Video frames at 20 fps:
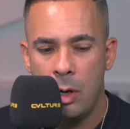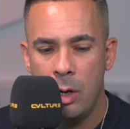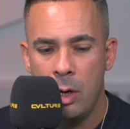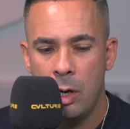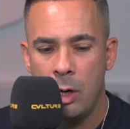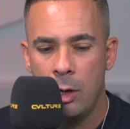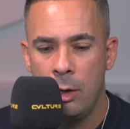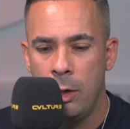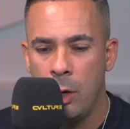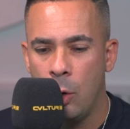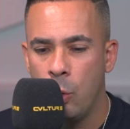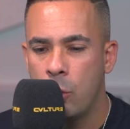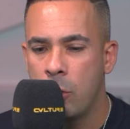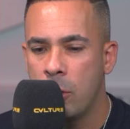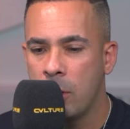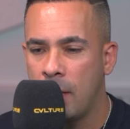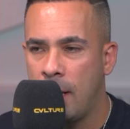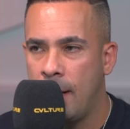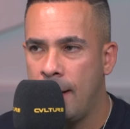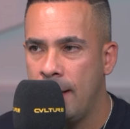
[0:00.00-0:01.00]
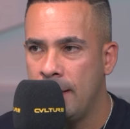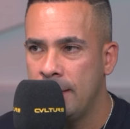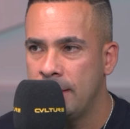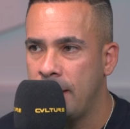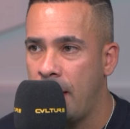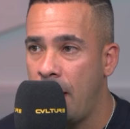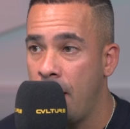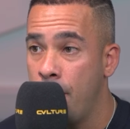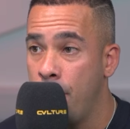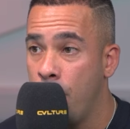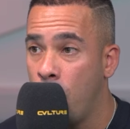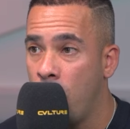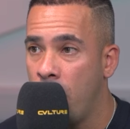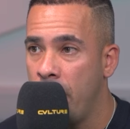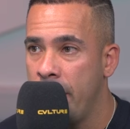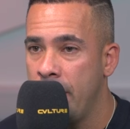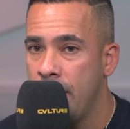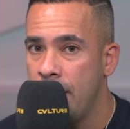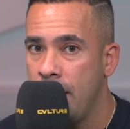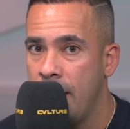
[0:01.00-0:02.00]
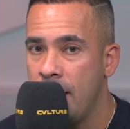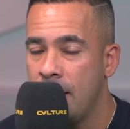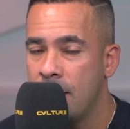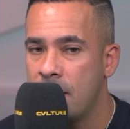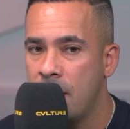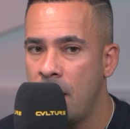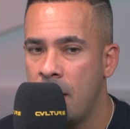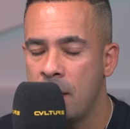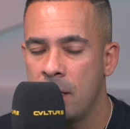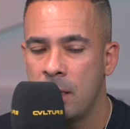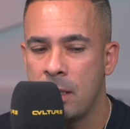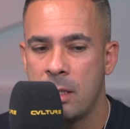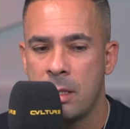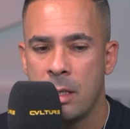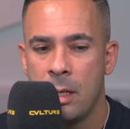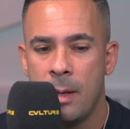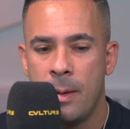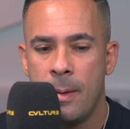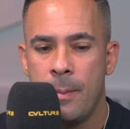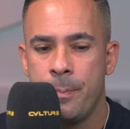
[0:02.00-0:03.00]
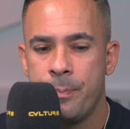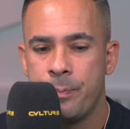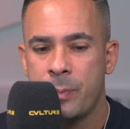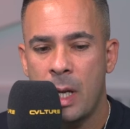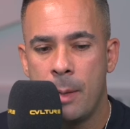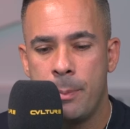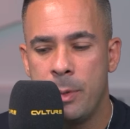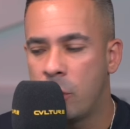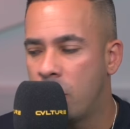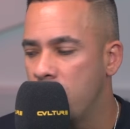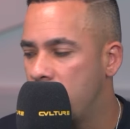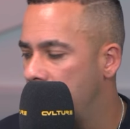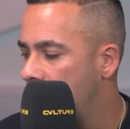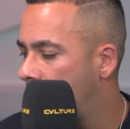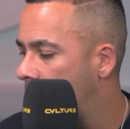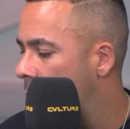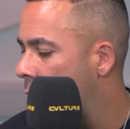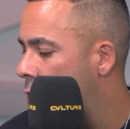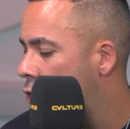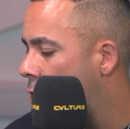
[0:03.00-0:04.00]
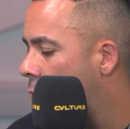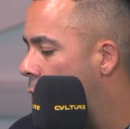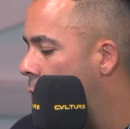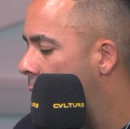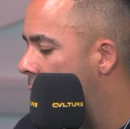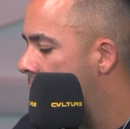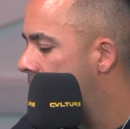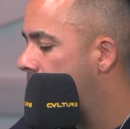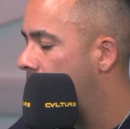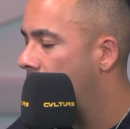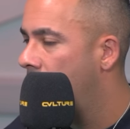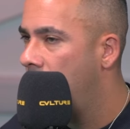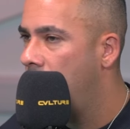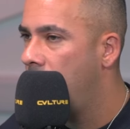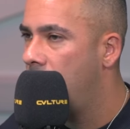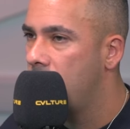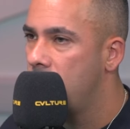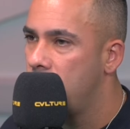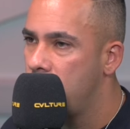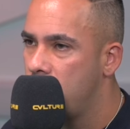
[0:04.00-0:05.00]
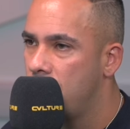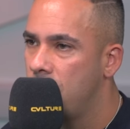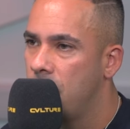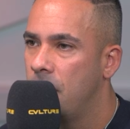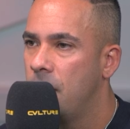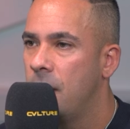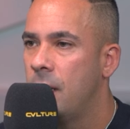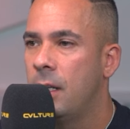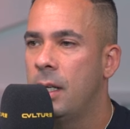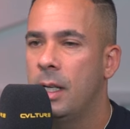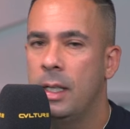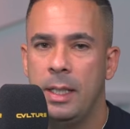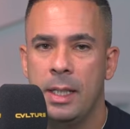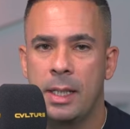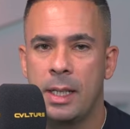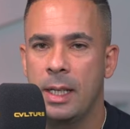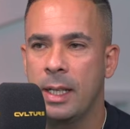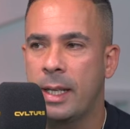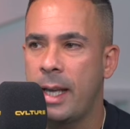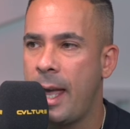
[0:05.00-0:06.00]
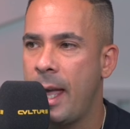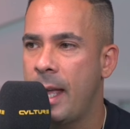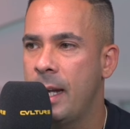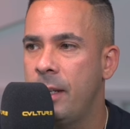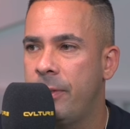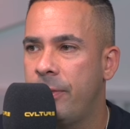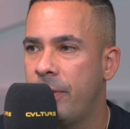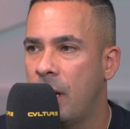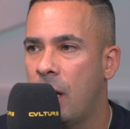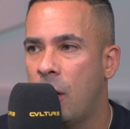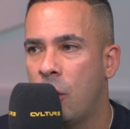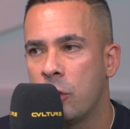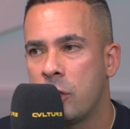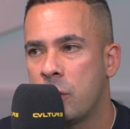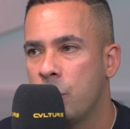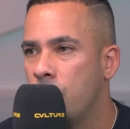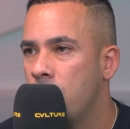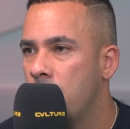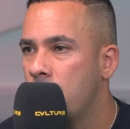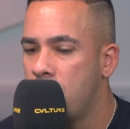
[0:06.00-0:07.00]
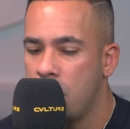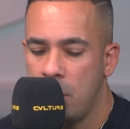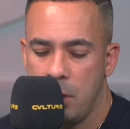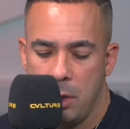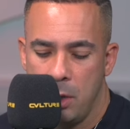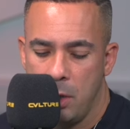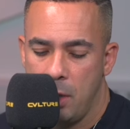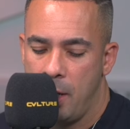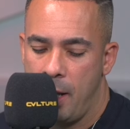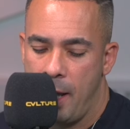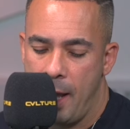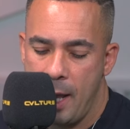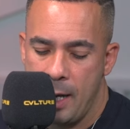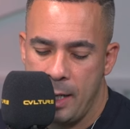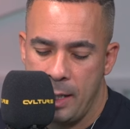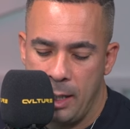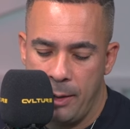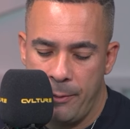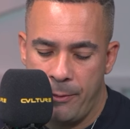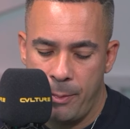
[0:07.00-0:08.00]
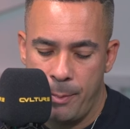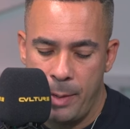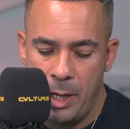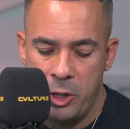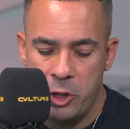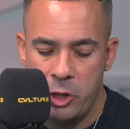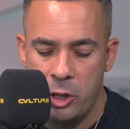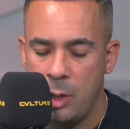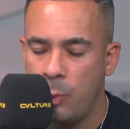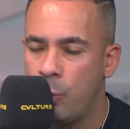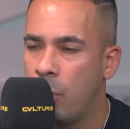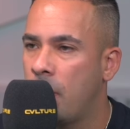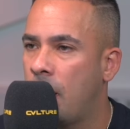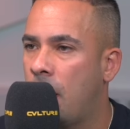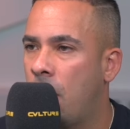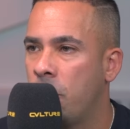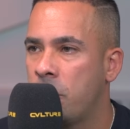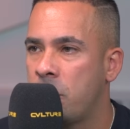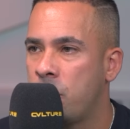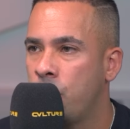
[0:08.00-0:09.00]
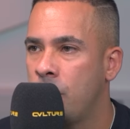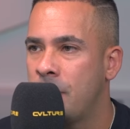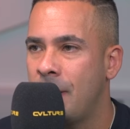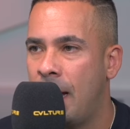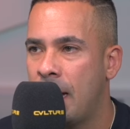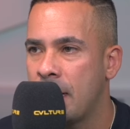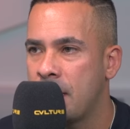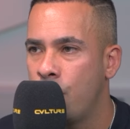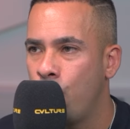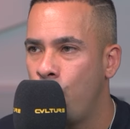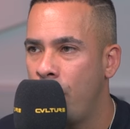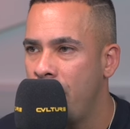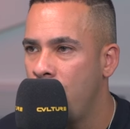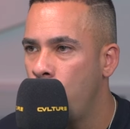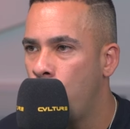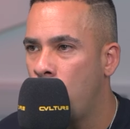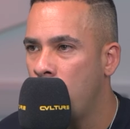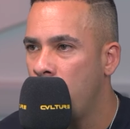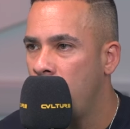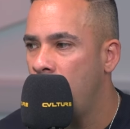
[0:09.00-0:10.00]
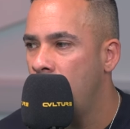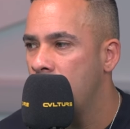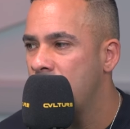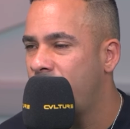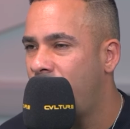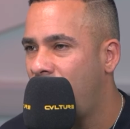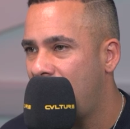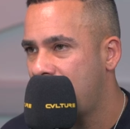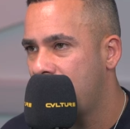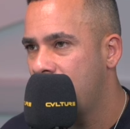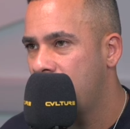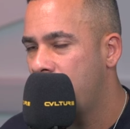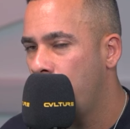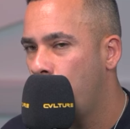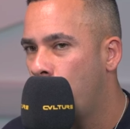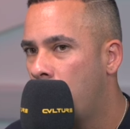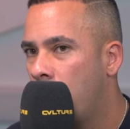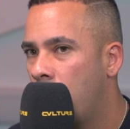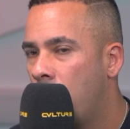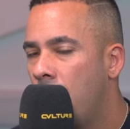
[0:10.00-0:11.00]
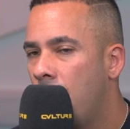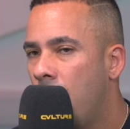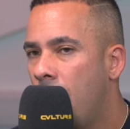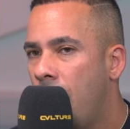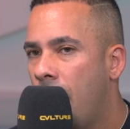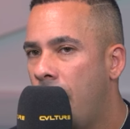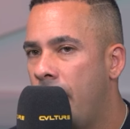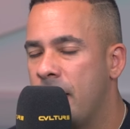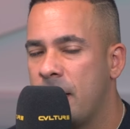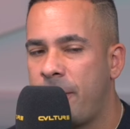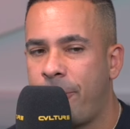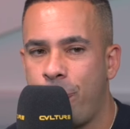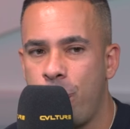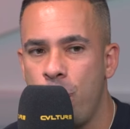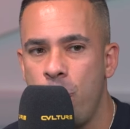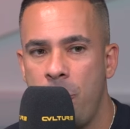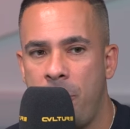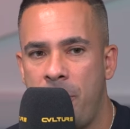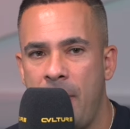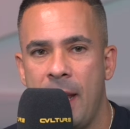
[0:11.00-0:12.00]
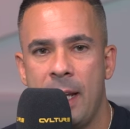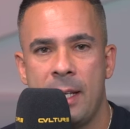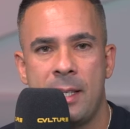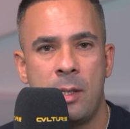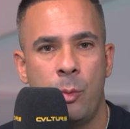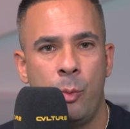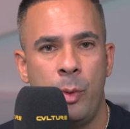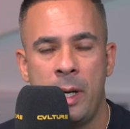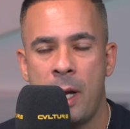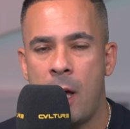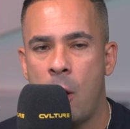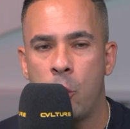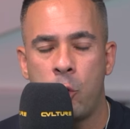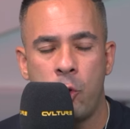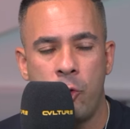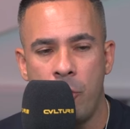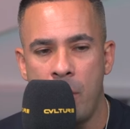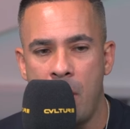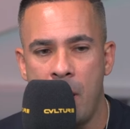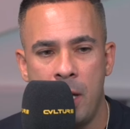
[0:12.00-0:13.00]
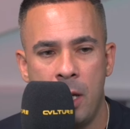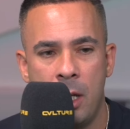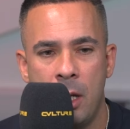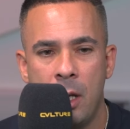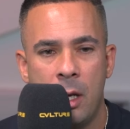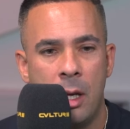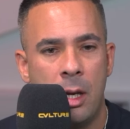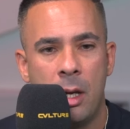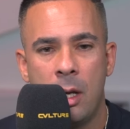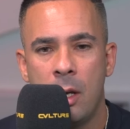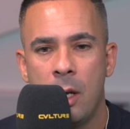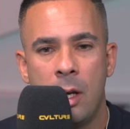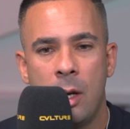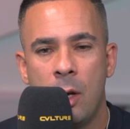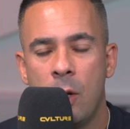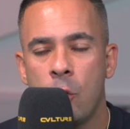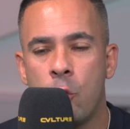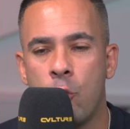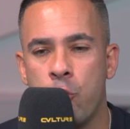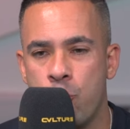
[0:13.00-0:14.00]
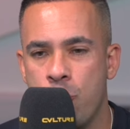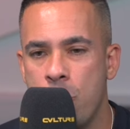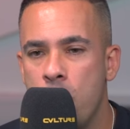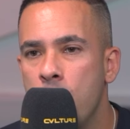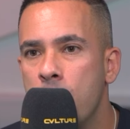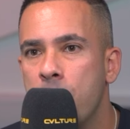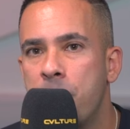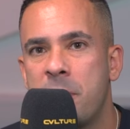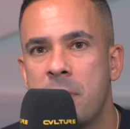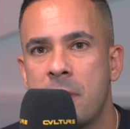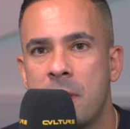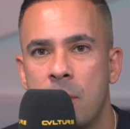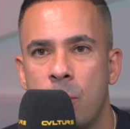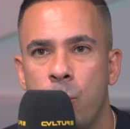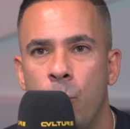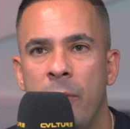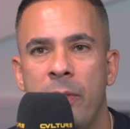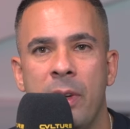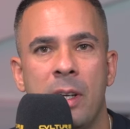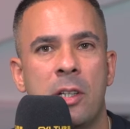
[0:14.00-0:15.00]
localised and more intense because they control us through this. They can get anything out to us, any information they want out to us as and when they want it, as fast as they want. And it's through this that we now create groups within